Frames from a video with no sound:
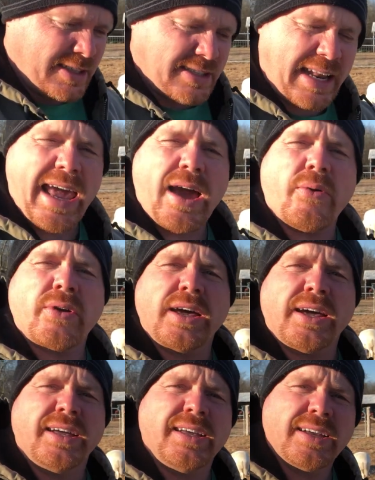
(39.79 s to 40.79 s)
Today I
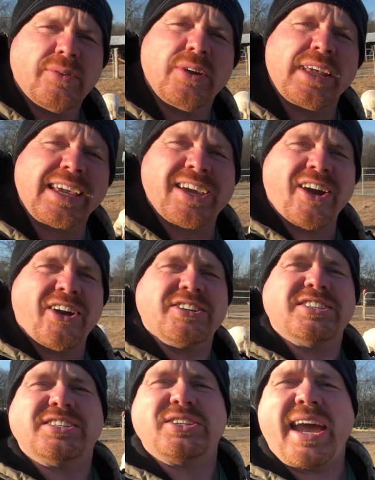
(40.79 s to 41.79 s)
want to
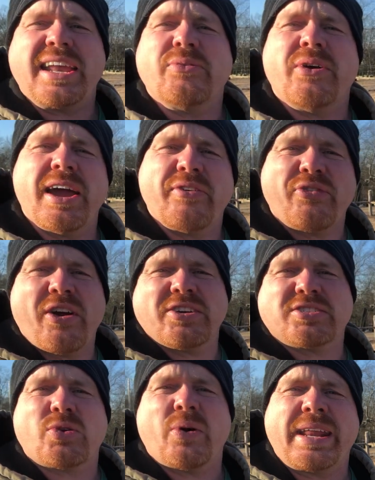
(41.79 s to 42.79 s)
encourage you. January
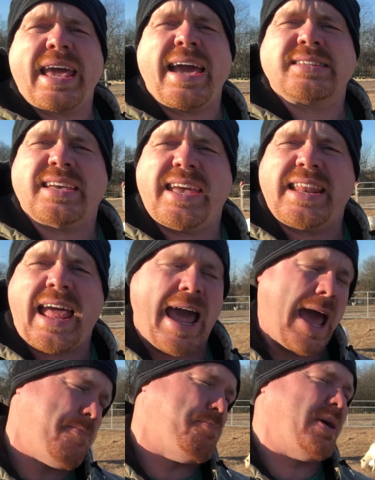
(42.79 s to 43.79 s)
1st, 2018,
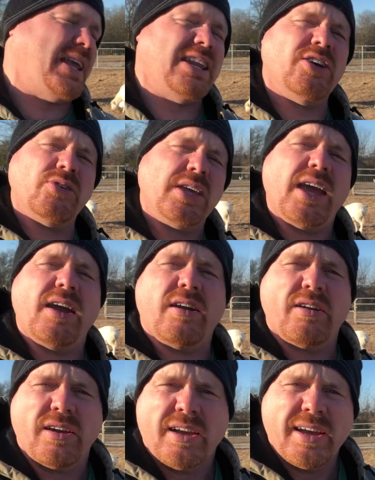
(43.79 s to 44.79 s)
Happy New
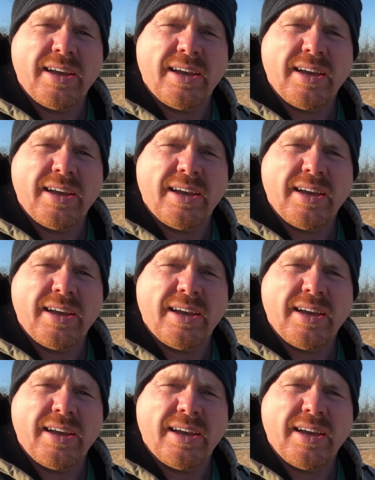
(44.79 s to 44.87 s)
Year.